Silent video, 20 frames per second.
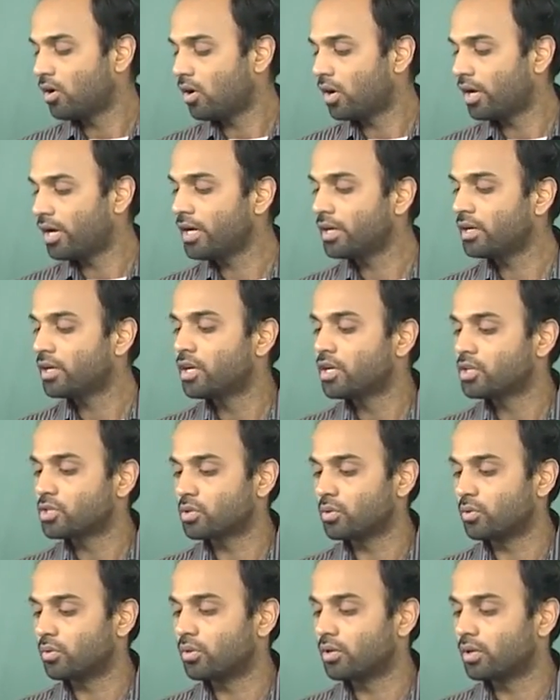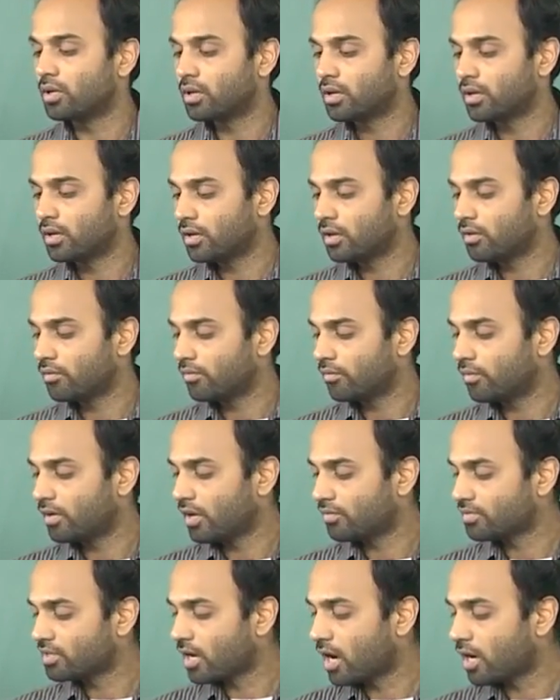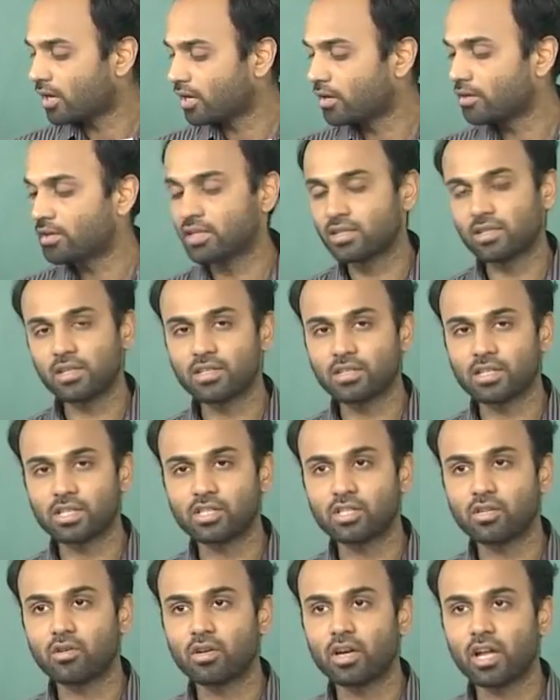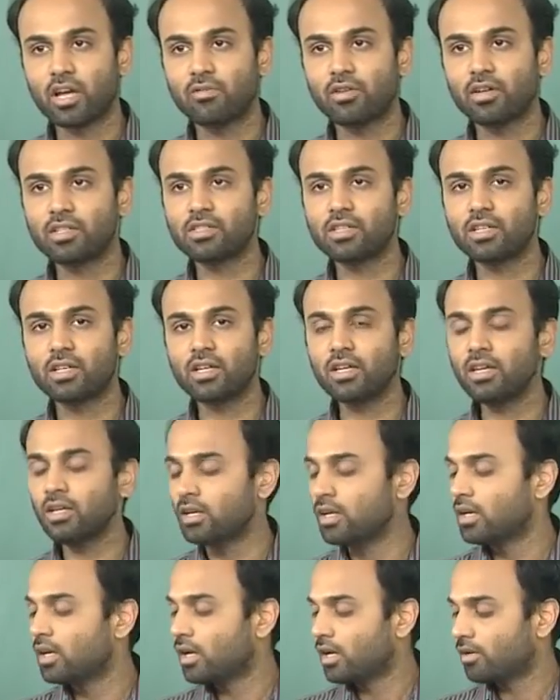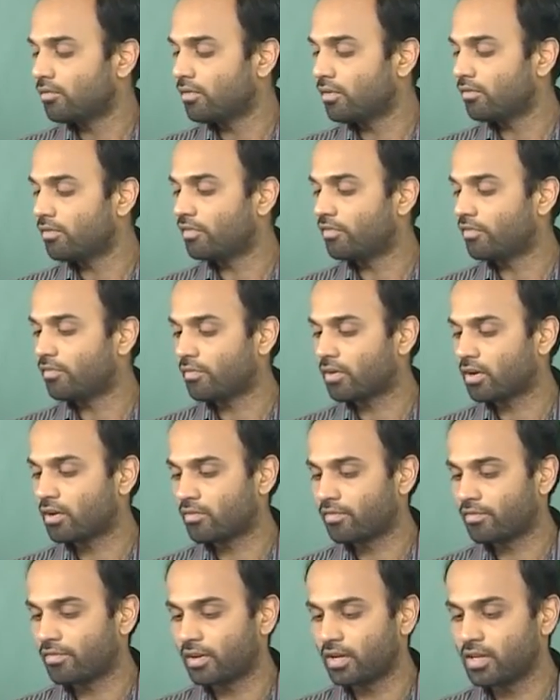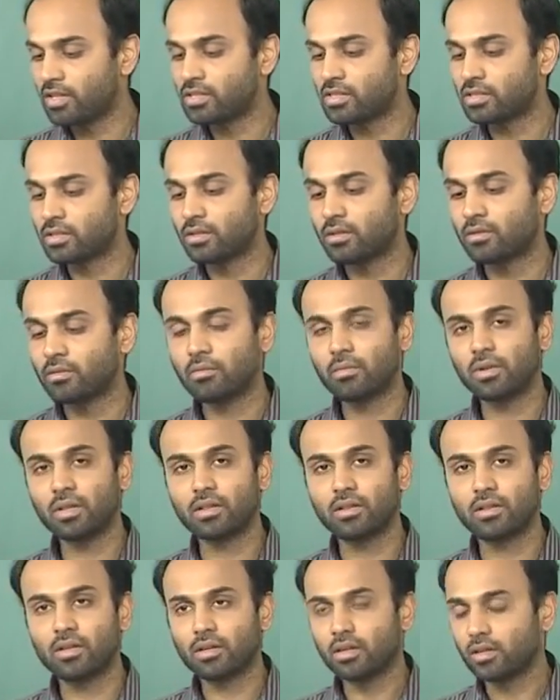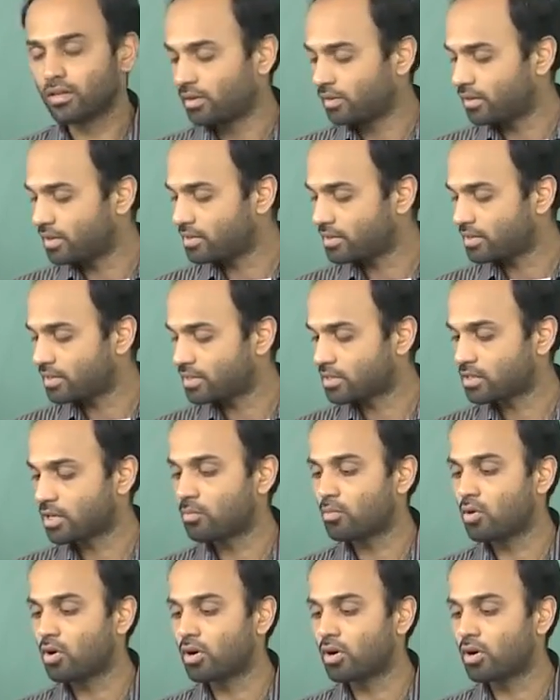All right. So, we have started this discussion on diversity. We will finish with this system